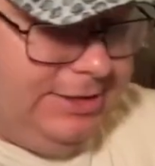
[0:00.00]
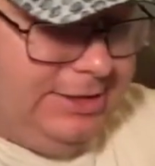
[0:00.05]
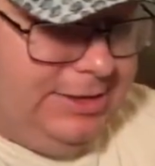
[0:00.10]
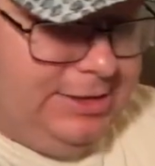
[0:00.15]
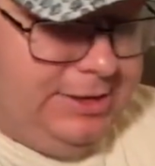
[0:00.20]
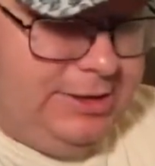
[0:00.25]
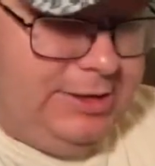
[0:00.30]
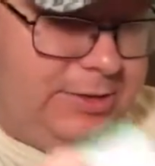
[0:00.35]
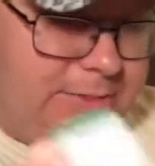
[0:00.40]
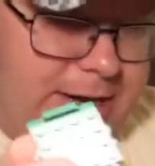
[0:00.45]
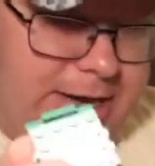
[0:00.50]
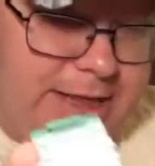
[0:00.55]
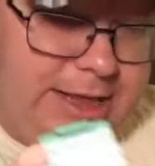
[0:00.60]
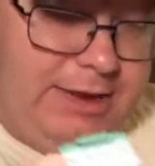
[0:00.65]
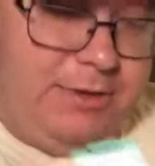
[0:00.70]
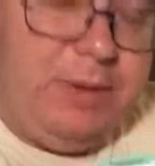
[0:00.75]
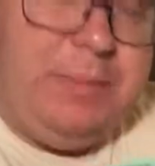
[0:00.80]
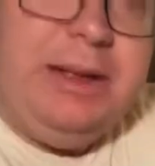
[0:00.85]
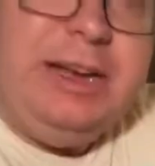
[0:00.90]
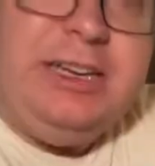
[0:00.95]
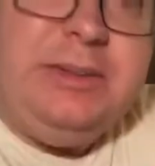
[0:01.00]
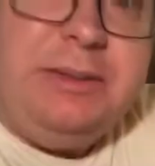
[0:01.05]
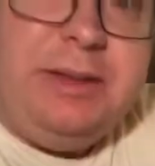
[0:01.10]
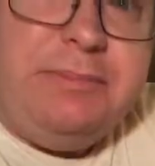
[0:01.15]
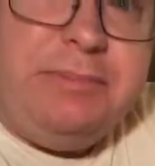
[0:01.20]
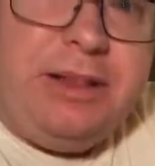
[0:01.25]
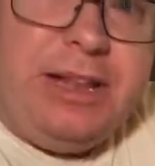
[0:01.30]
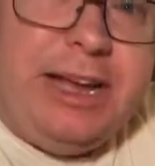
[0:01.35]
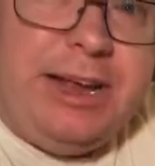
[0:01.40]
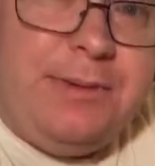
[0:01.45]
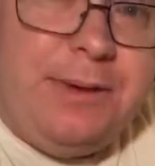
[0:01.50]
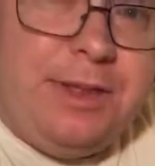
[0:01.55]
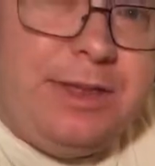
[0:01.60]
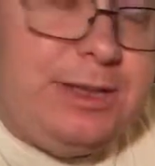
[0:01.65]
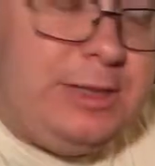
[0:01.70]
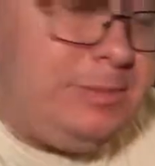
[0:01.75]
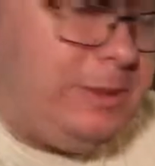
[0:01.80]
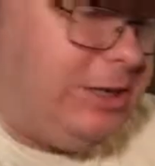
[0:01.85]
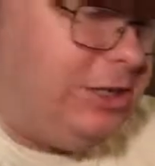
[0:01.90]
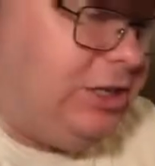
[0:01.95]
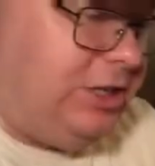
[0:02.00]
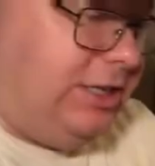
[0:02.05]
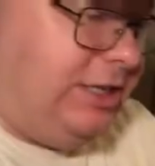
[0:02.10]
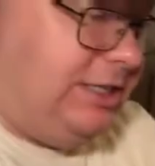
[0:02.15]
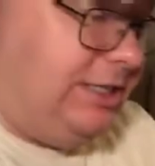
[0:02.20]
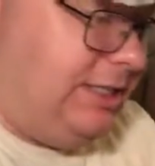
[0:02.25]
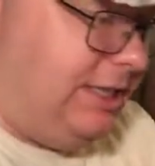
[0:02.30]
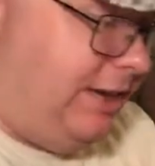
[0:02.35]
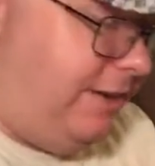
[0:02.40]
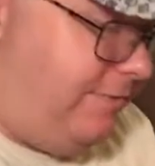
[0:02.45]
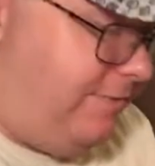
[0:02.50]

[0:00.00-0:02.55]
the way they were meant to be played with, especially stuff